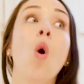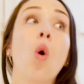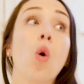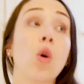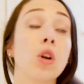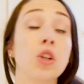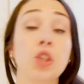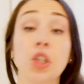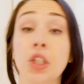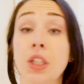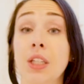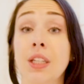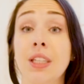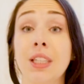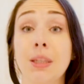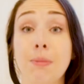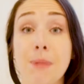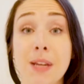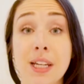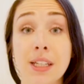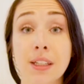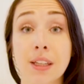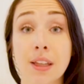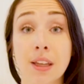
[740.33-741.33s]
or just to
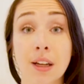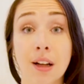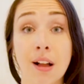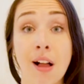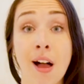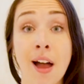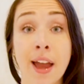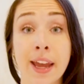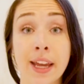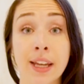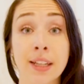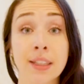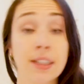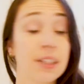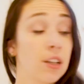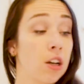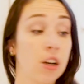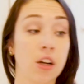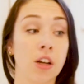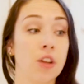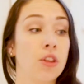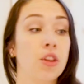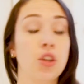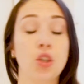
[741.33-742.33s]
speak to the clients
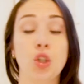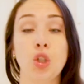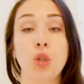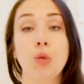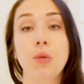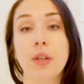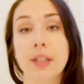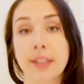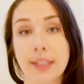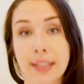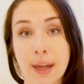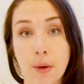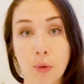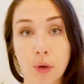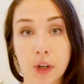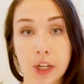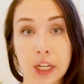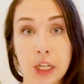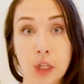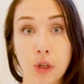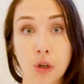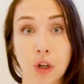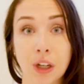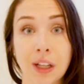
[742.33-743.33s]
or the students that were
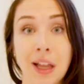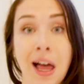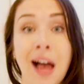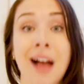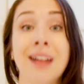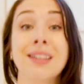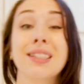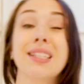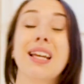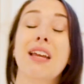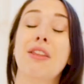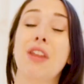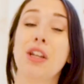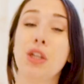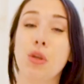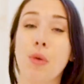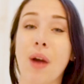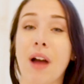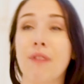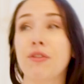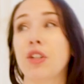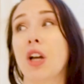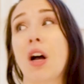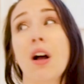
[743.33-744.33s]
in your class, and then you
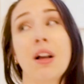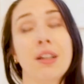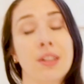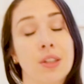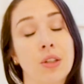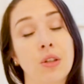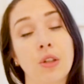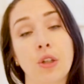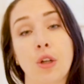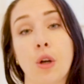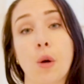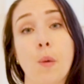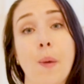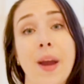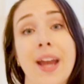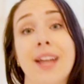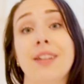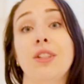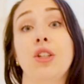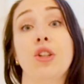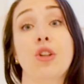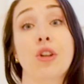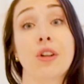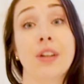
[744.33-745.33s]
have to hustle your way
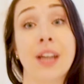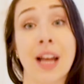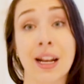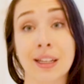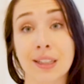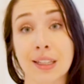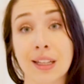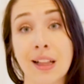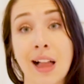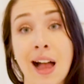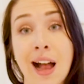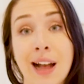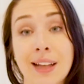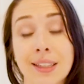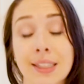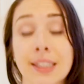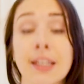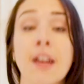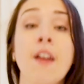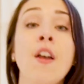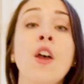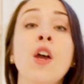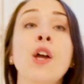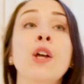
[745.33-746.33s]
to your next class.
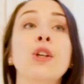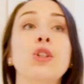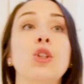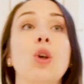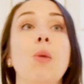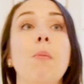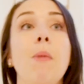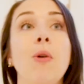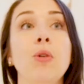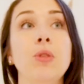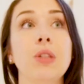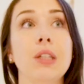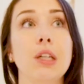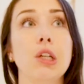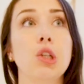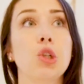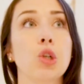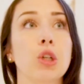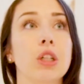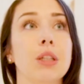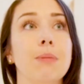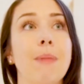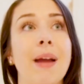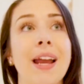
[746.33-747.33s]
So most
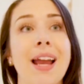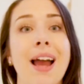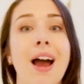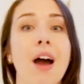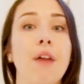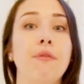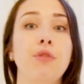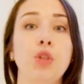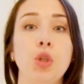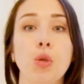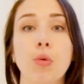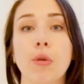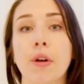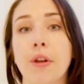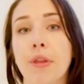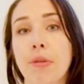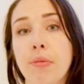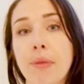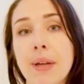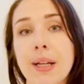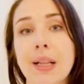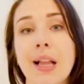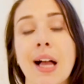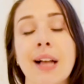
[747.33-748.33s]
teachers might have 2 or
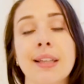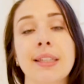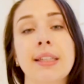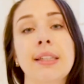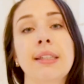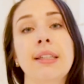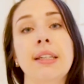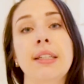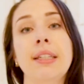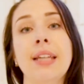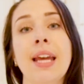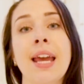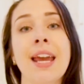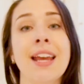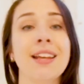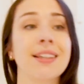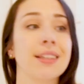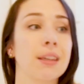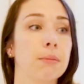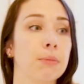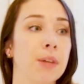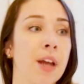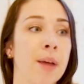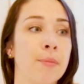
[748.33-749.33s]
3 classes a day,
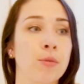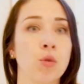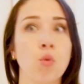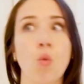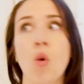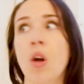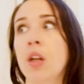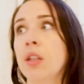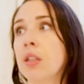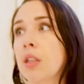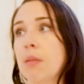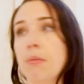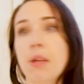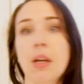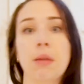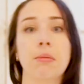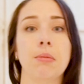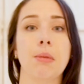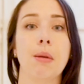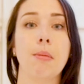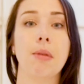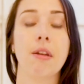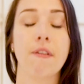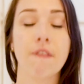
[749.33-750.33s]
sometimes 1, sometimes
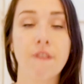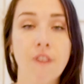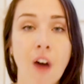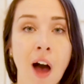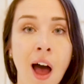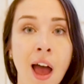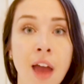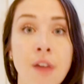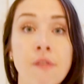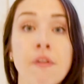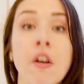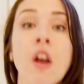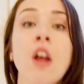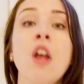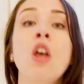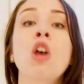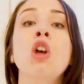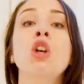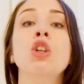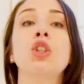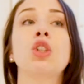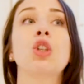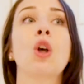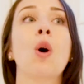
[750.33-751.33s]
maybe 5.
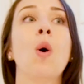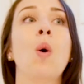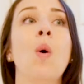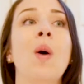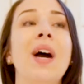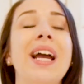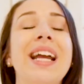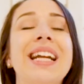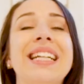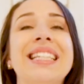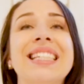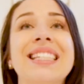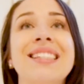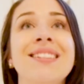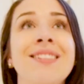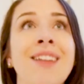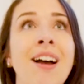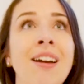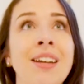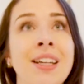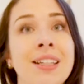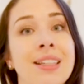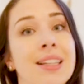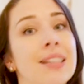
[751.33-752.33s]
So it's
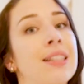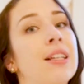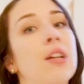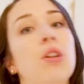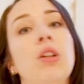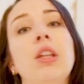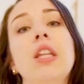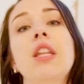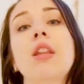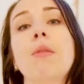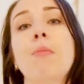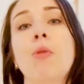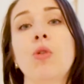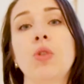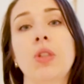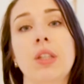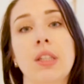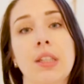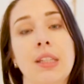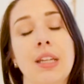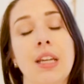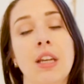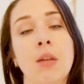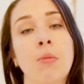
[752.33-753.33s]
not necessarily the most
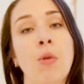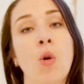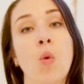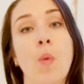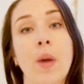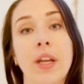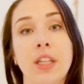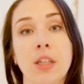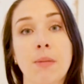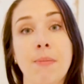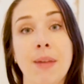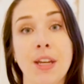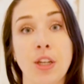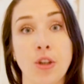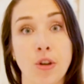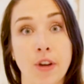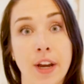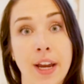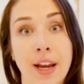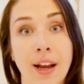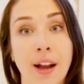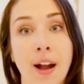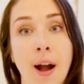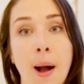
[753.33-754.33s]
sustainable way to make your
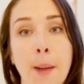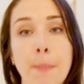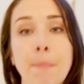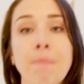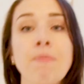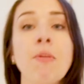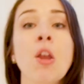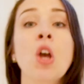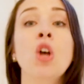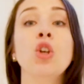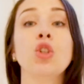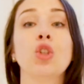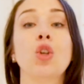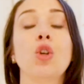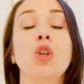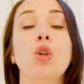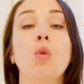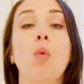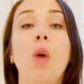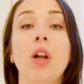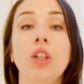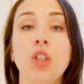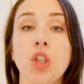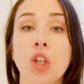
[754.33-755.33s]
income. So
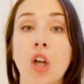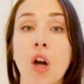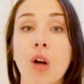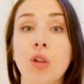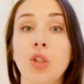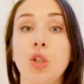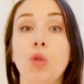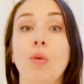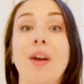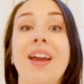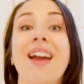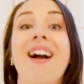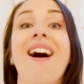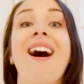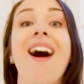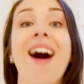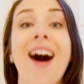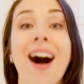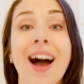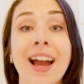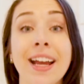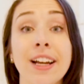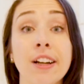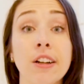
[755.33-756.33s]
you want to go to a
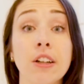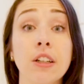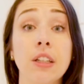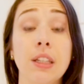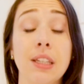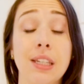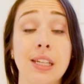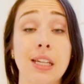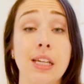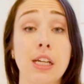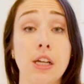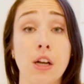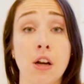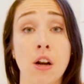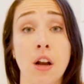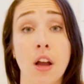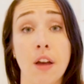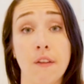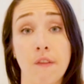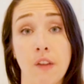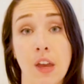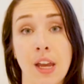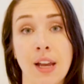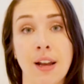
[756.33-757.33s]
higher tier
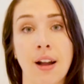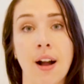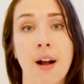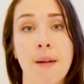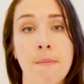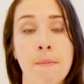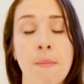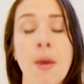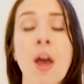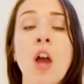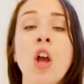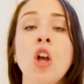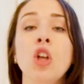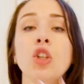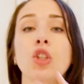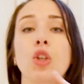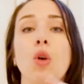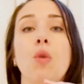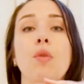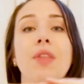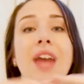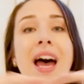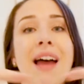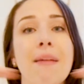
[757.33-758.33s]
of income.
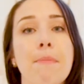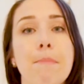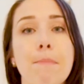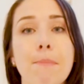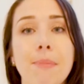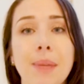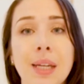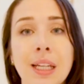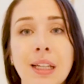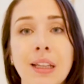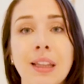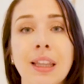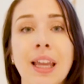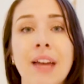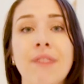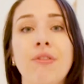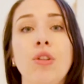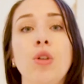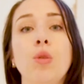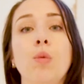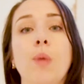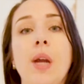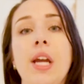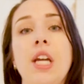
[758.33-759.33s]
So that
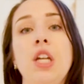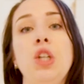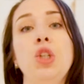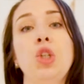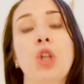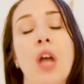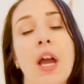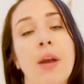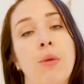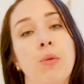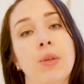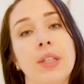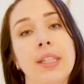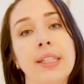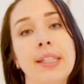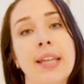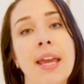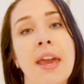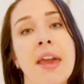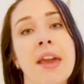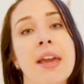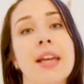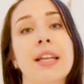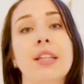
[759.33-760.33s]
mid-level range, I would
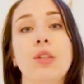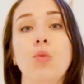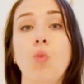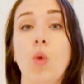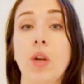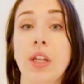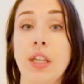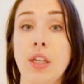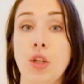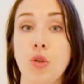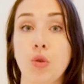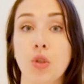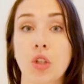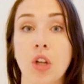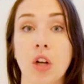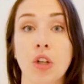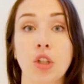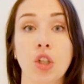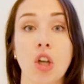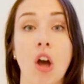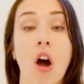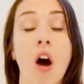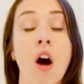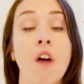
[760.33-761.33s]
say, is when you start
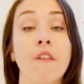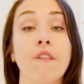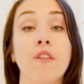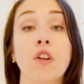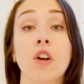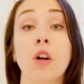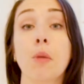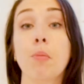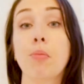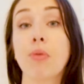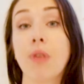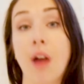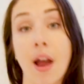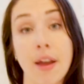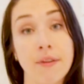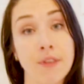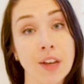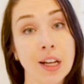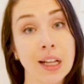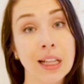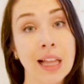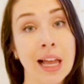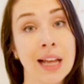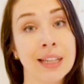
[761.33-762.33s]
to offer
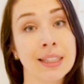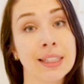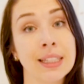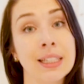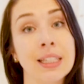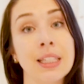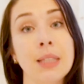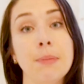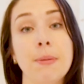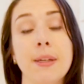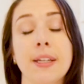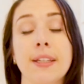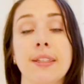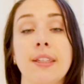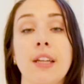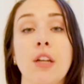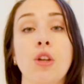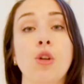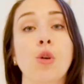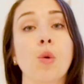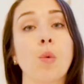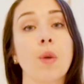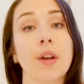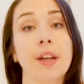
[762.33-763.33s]
private classes, because then
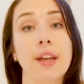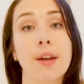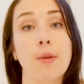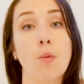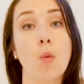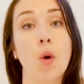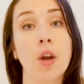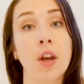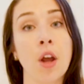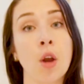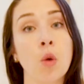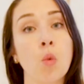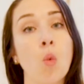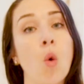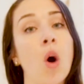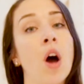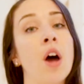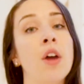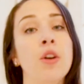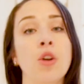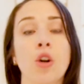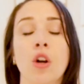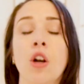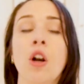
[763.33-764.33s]
you're working
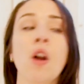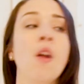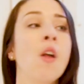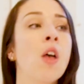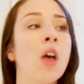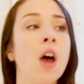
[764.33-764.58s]
one-on-one or